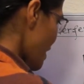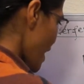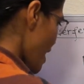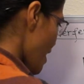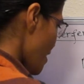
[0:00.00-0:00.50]

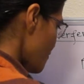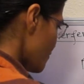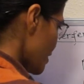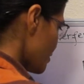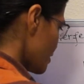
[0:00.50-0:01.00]

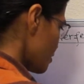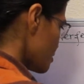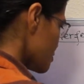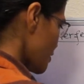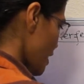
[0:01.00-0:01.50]
f and then
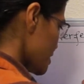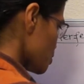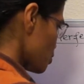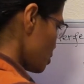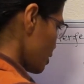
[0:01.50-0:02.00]
also
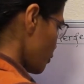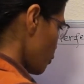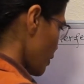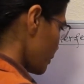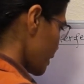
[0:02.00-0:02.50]
has
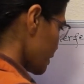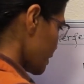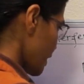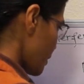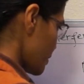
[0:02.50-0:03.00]

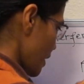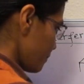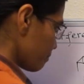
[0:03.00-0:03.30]
wavelength lambda.